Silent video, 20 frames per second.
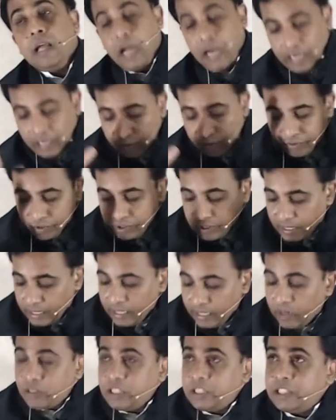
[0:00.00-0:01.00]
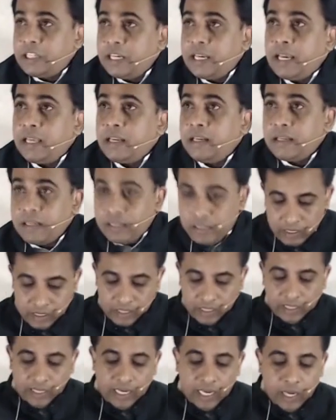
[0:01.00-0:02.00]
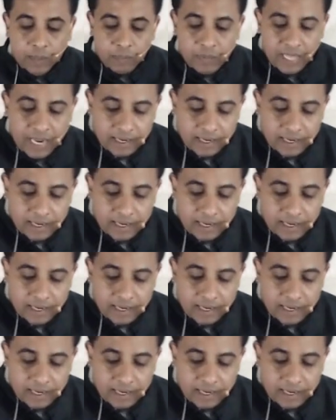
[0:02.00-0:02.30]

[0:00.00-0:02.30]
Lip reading: And if you are sitting on the chair, keep